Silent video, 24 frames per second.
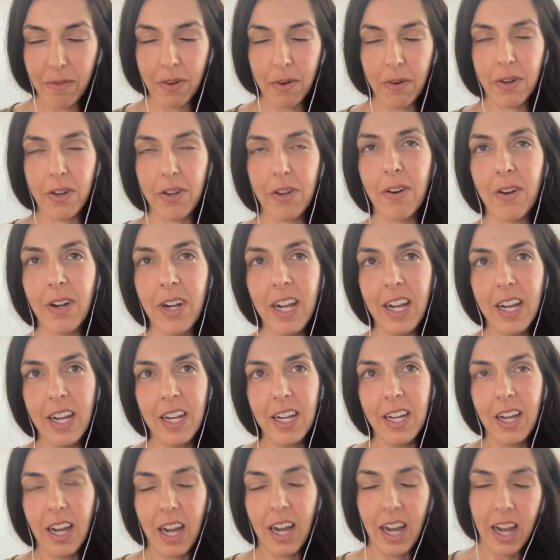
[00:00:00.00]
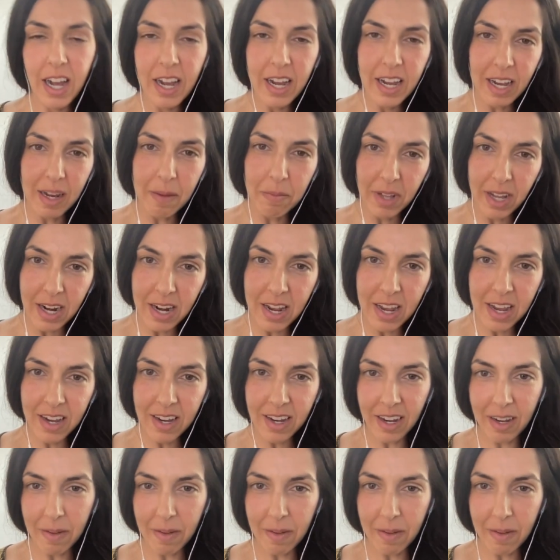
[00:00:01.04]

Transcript: And I want you to go, "Hi, I'm Lenny.